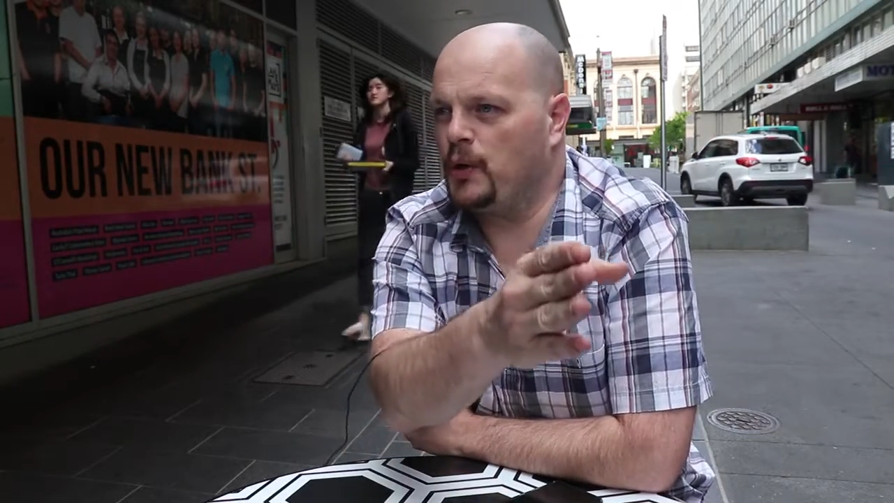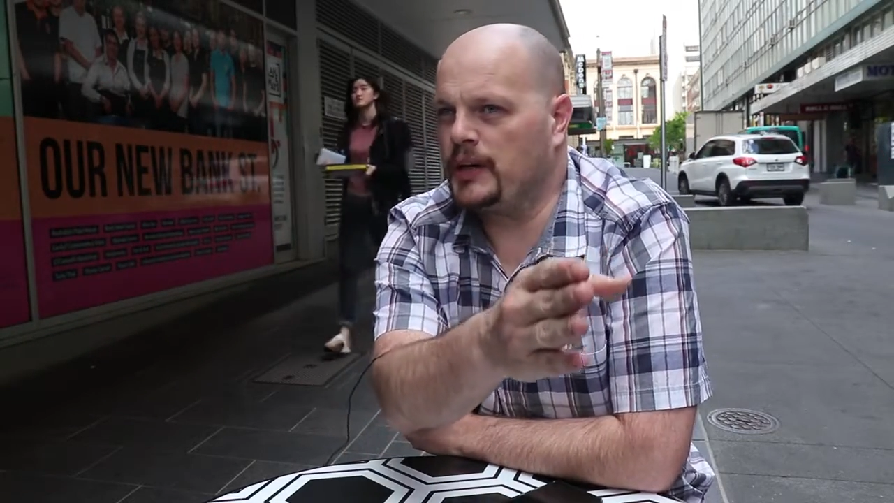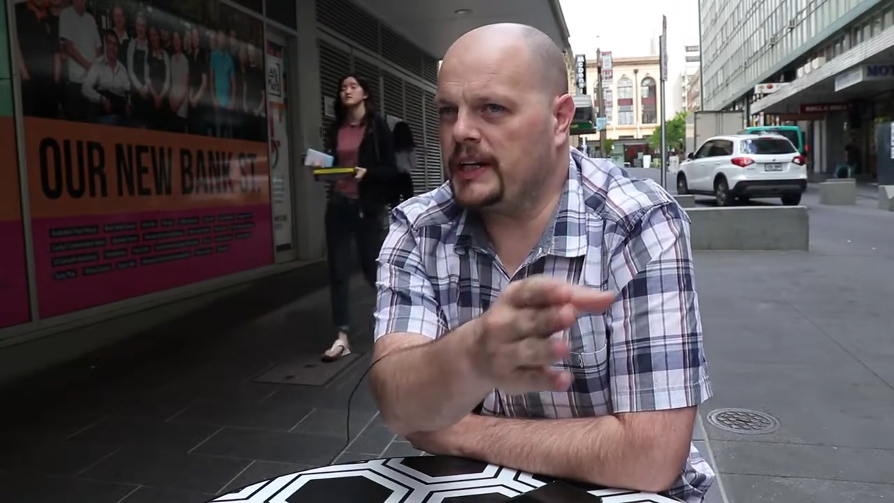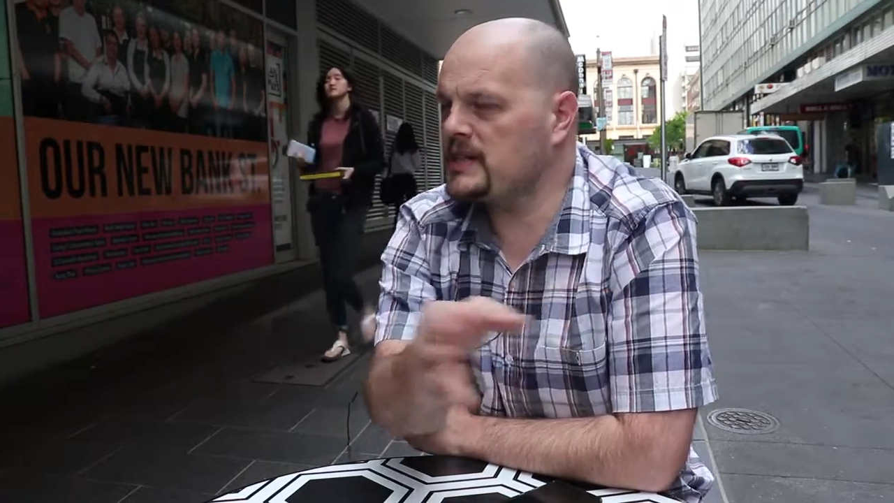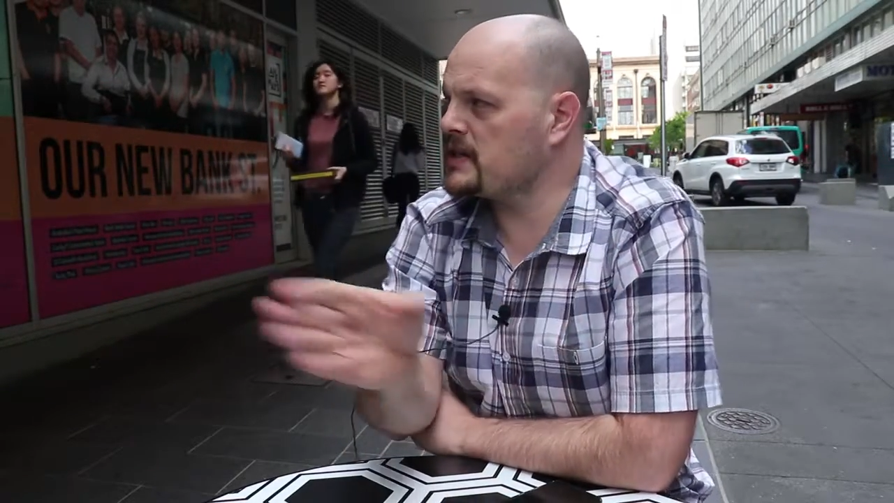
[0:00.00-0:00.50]

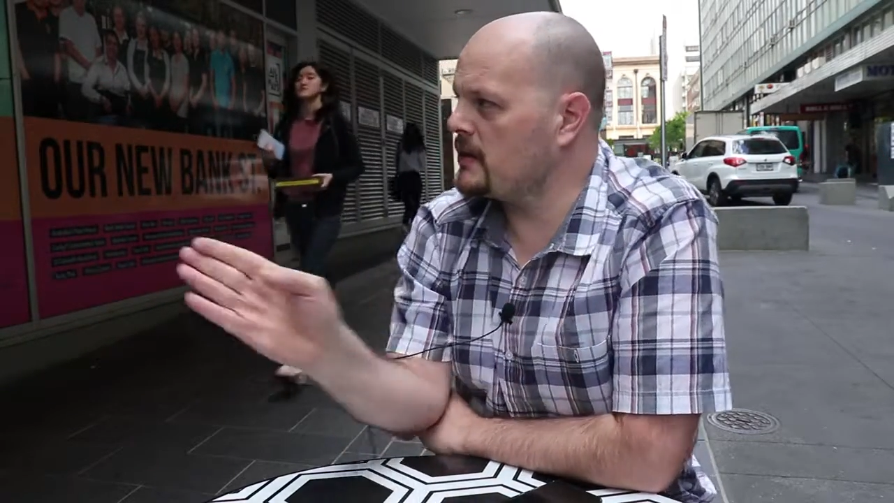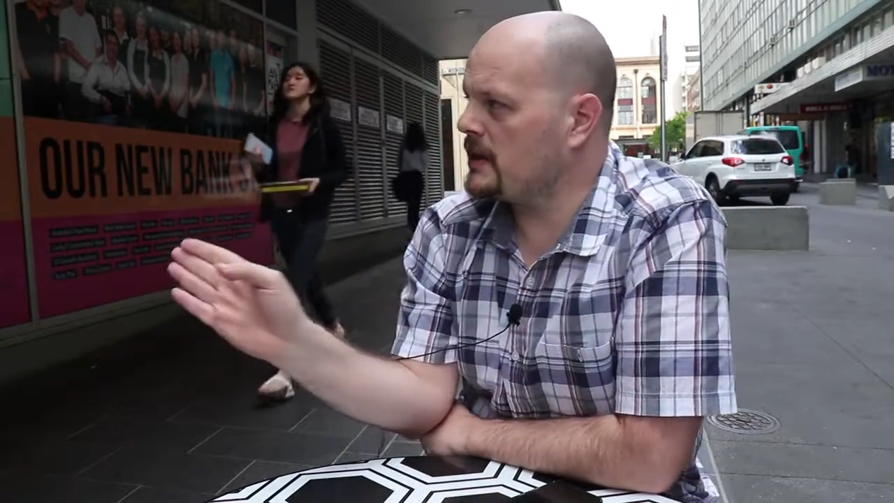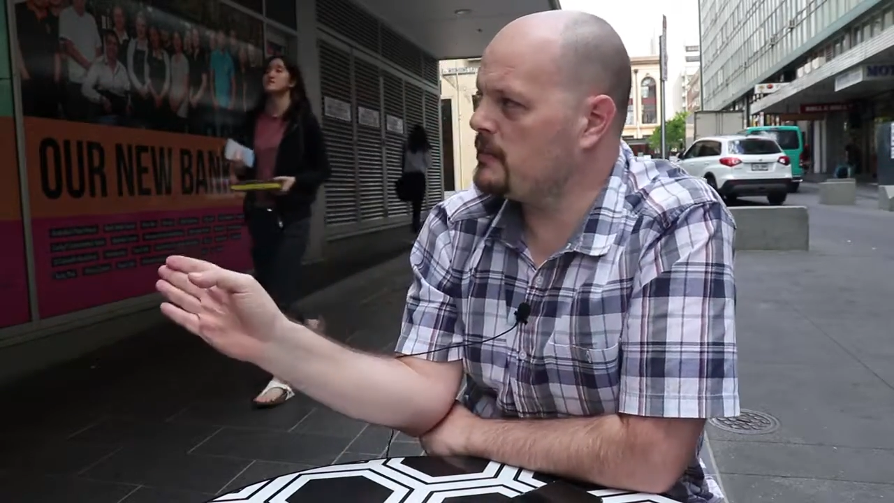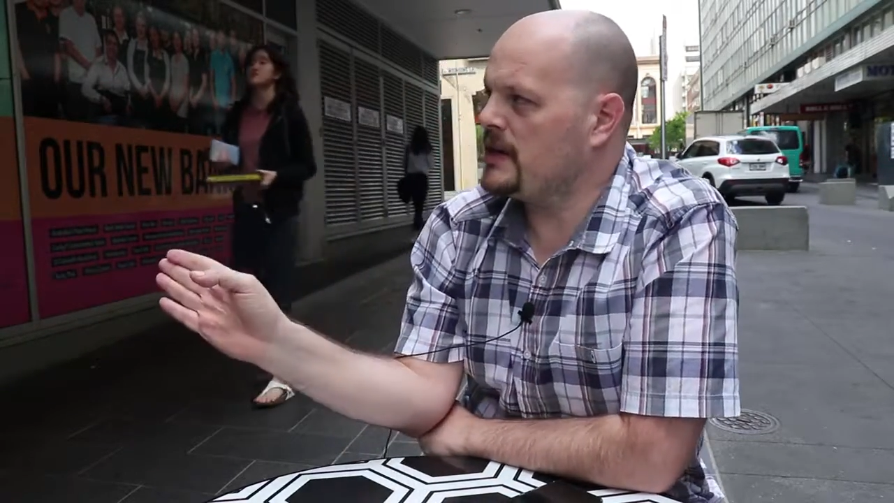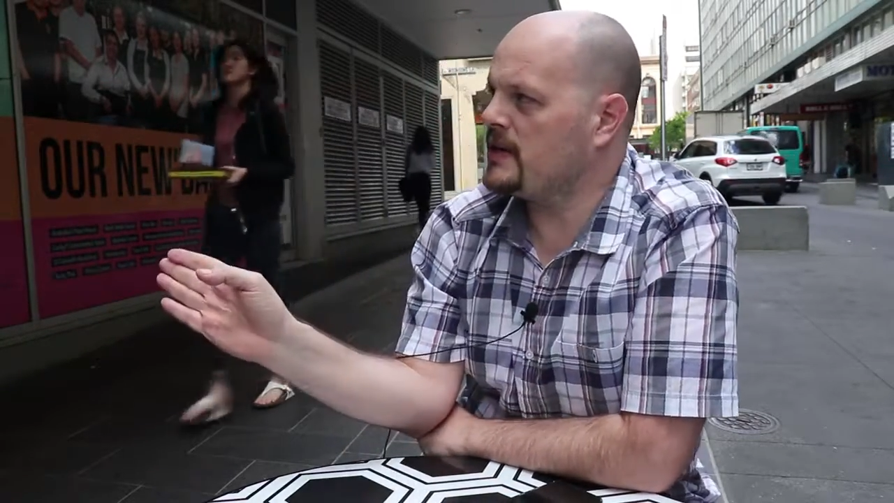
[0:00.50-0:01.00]
mornings and I'll
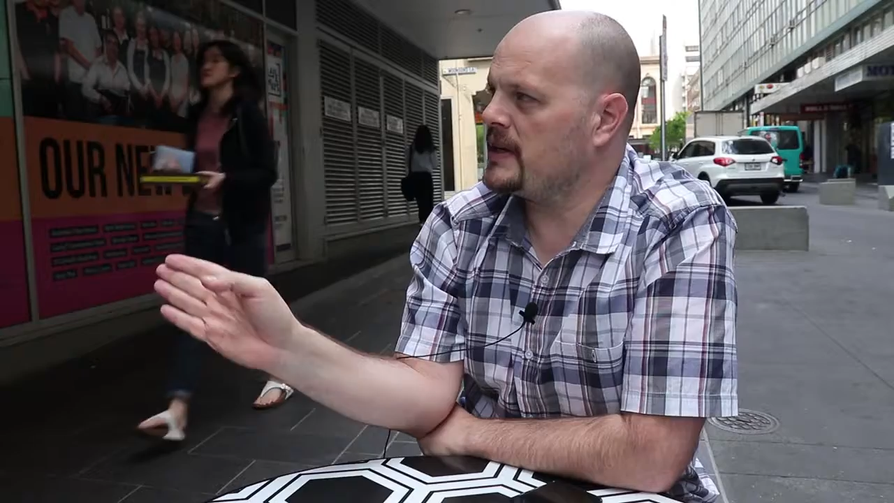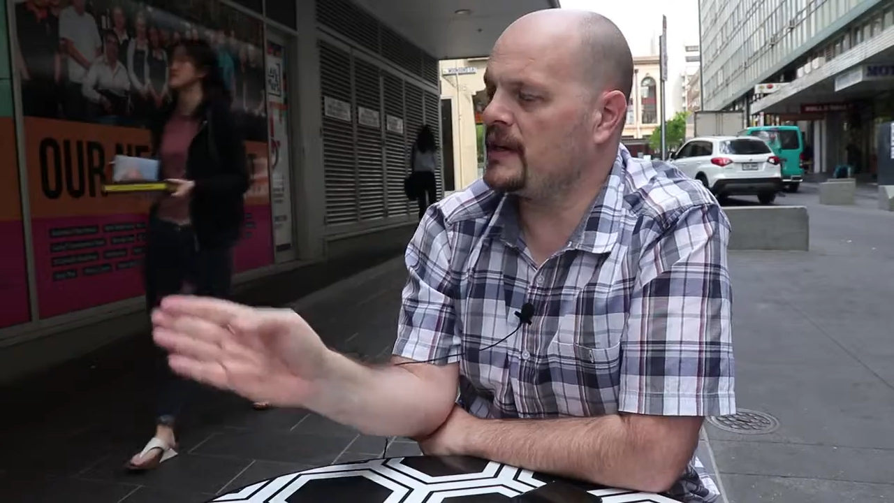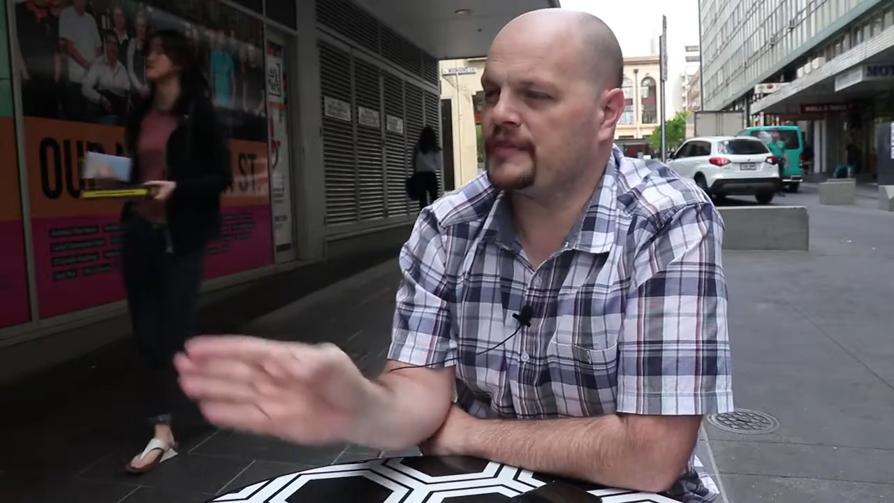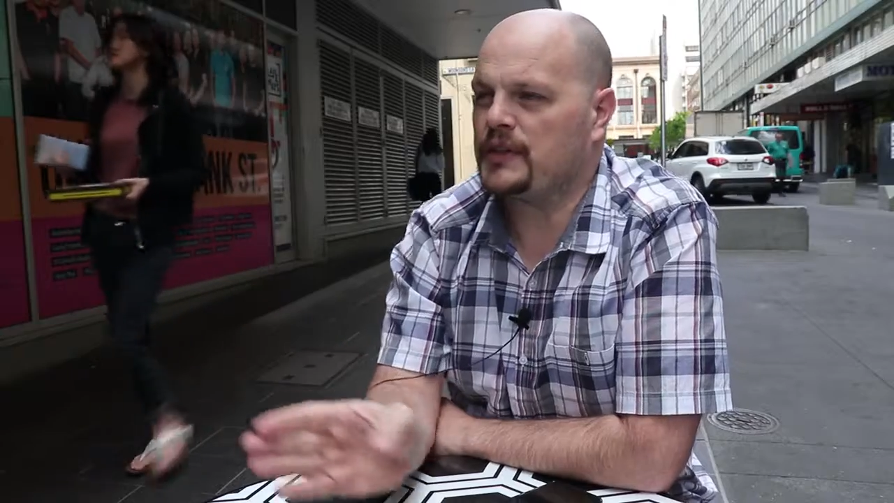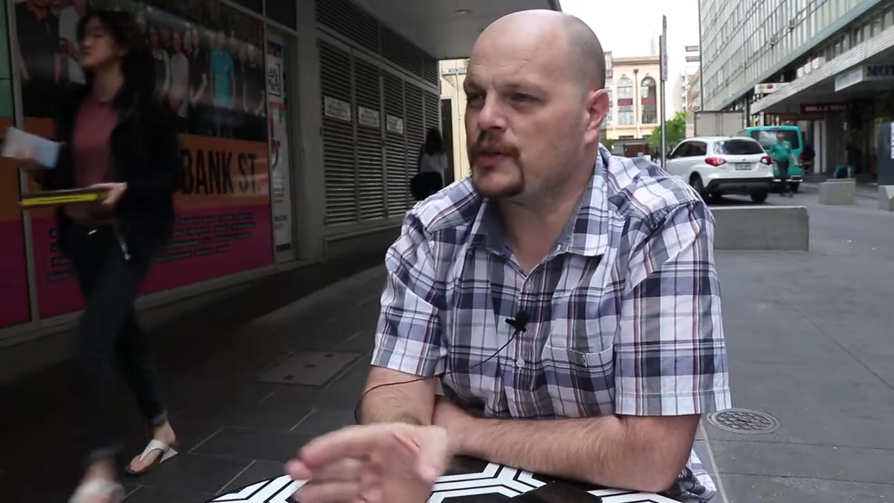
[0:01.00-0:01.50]
come here in the
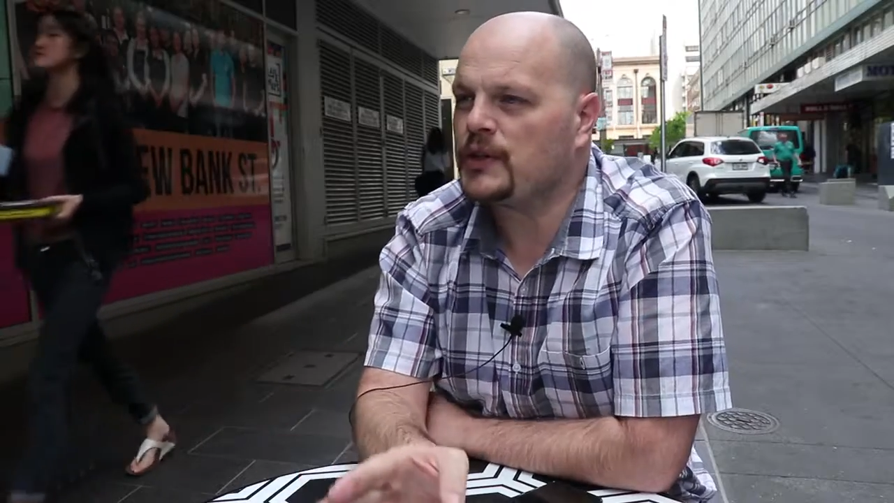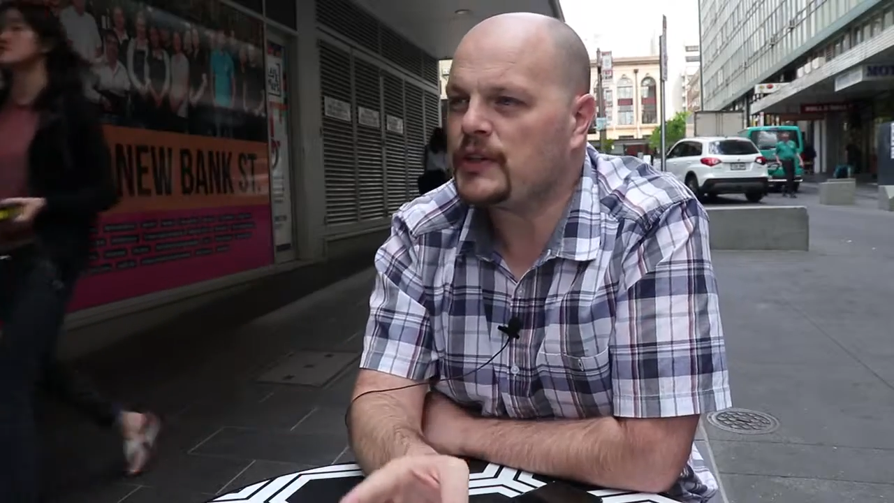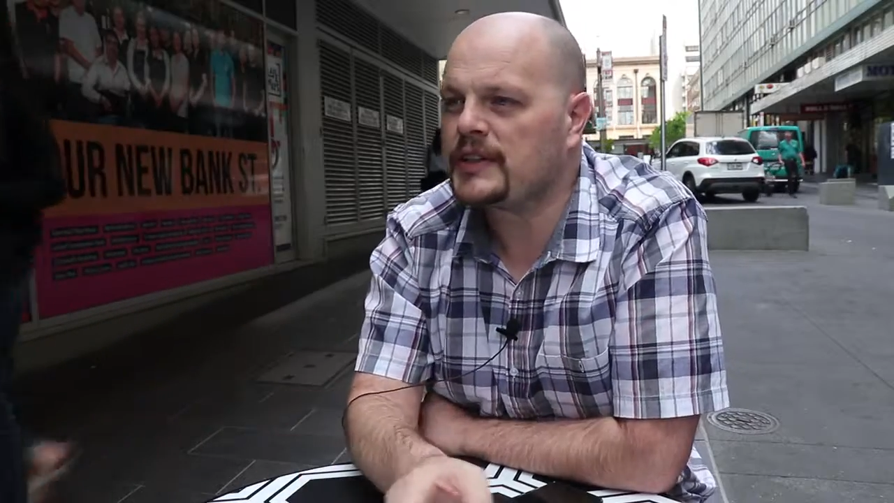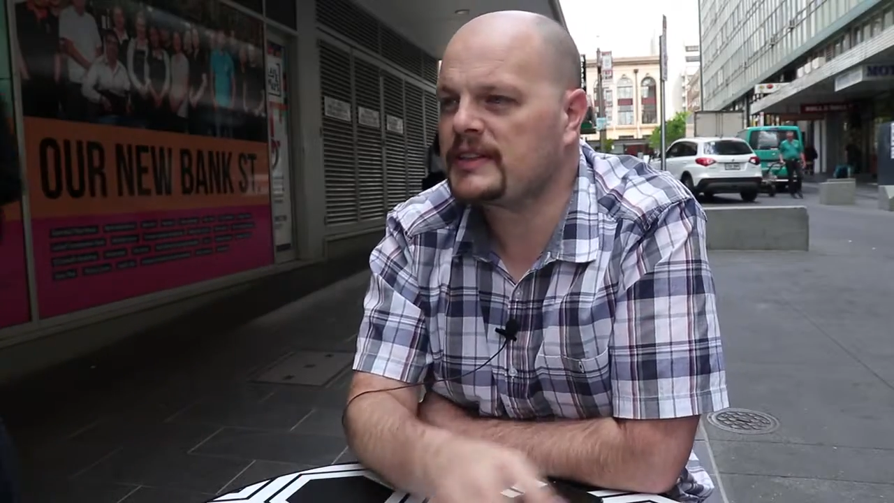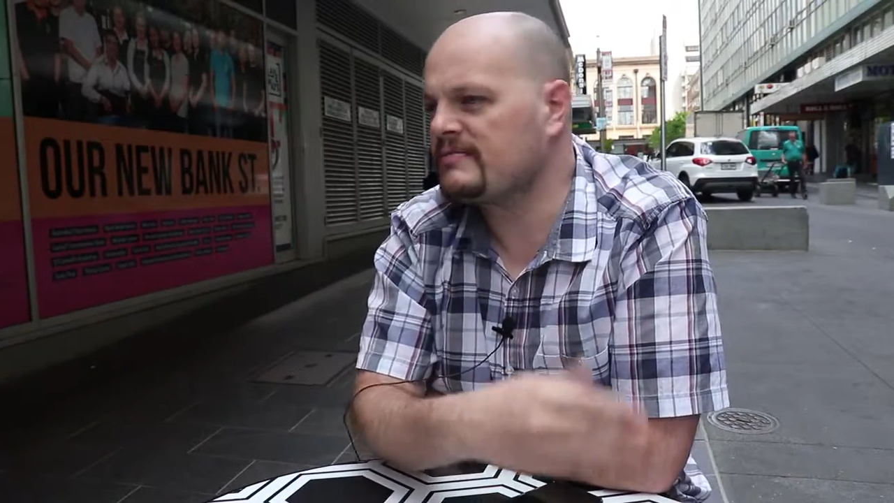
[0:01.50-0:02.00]

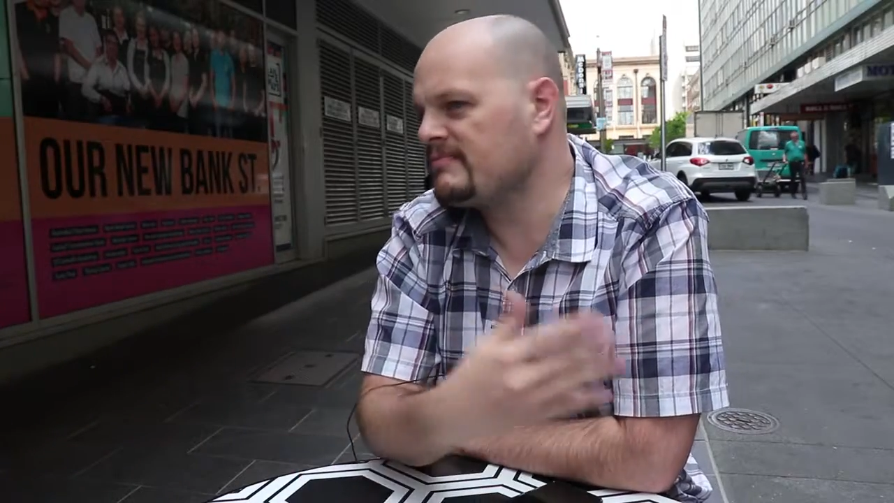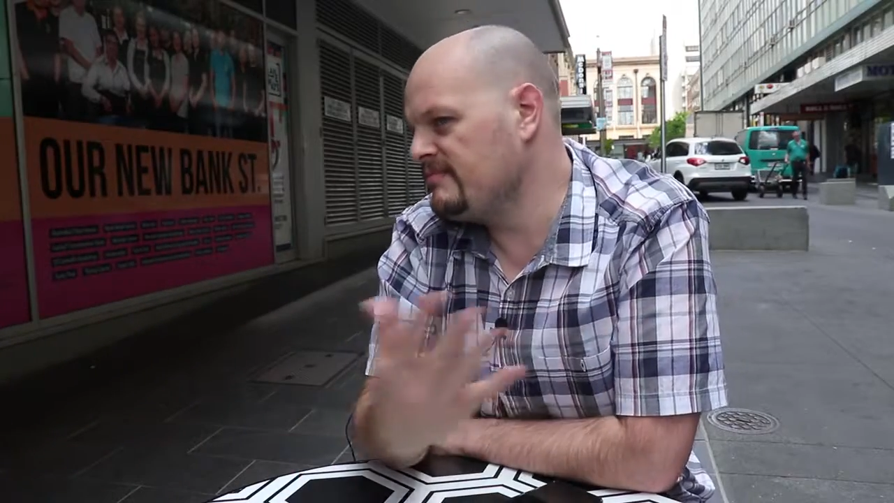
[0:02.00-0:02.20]
afternoon.